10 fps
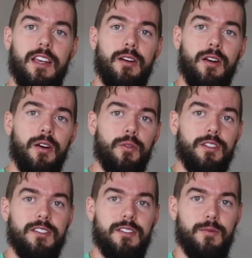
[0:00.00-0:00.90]
a
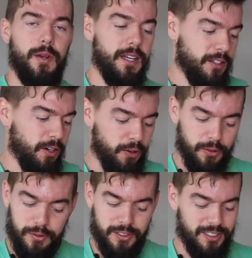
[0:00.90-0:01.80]
resistance band
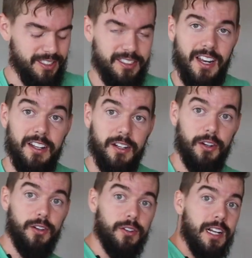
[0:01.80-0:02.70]
curl, just a standing
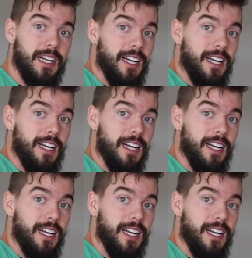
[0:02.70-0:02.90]
curl.